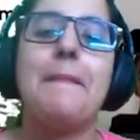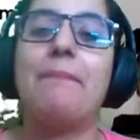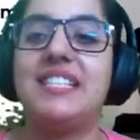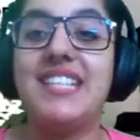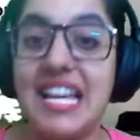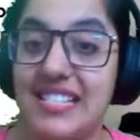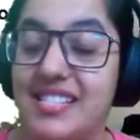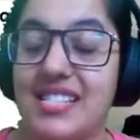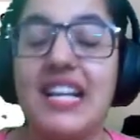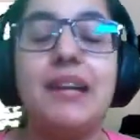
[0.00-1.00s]
but
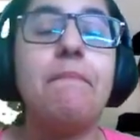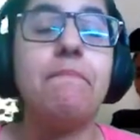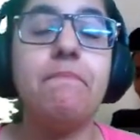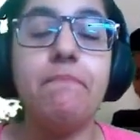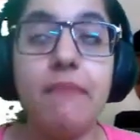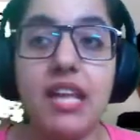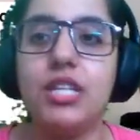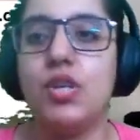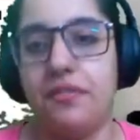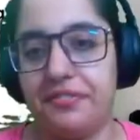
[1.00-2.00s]
yes,
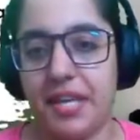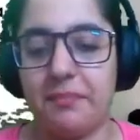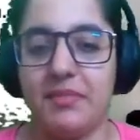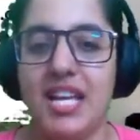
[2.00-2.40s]
many of them.